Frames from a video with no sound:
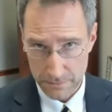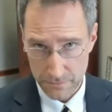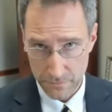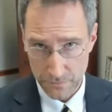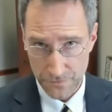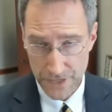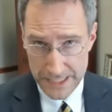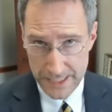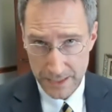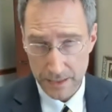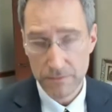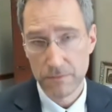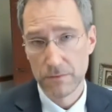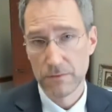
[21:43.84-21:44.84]

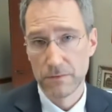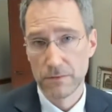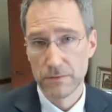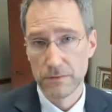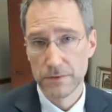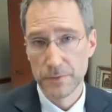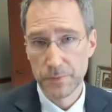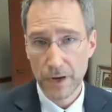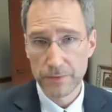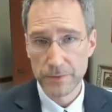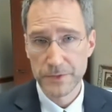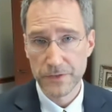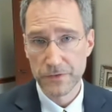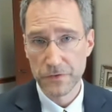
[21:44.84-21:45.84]
facing the
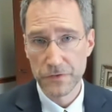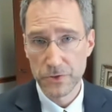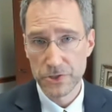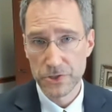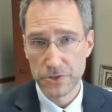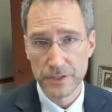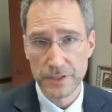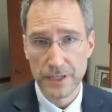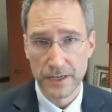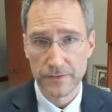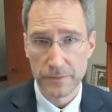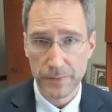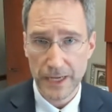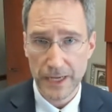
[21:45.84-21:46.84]
problems of the future and not
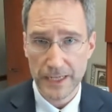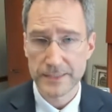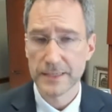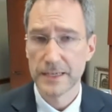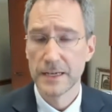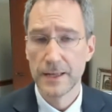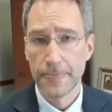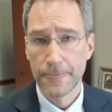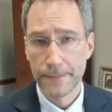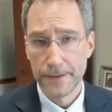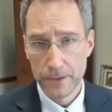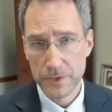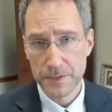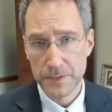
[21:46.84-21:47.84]
of the past,
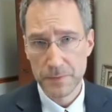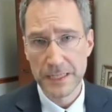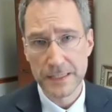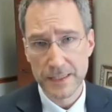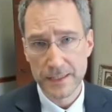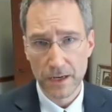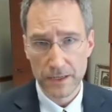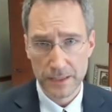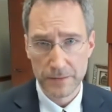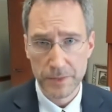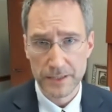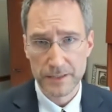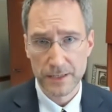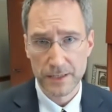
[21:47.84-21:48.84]
he was mainly talking
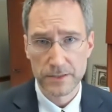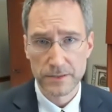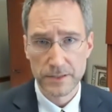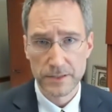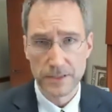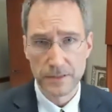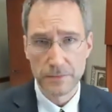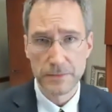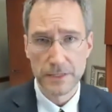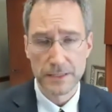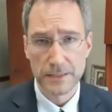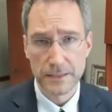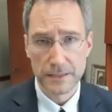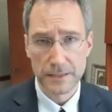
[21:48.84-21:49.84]
about terrorism
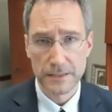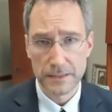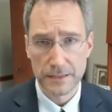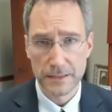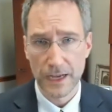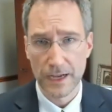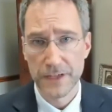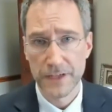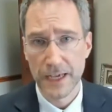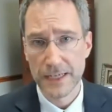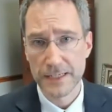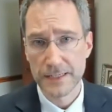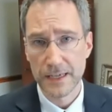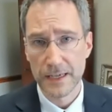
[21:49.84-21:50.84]
and in
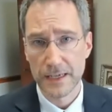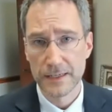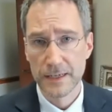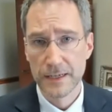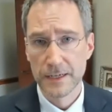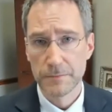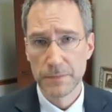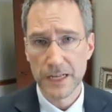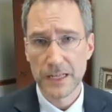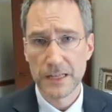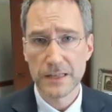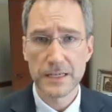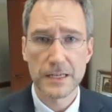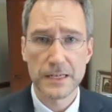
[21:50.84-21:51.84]
Afghanistan. But I
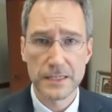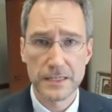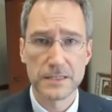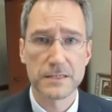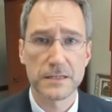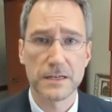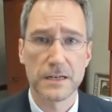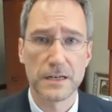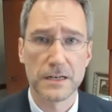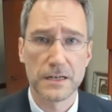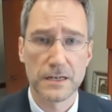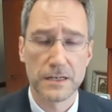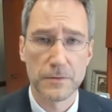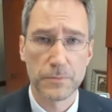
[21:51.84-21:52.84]
think it is
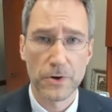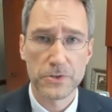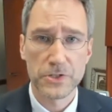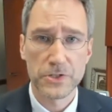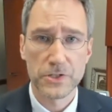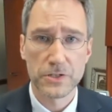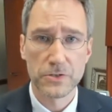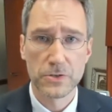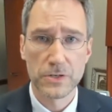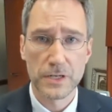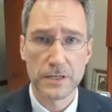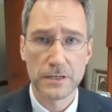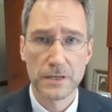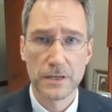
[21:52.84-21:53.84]
an approach that you
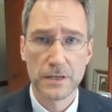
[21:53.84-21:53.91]
can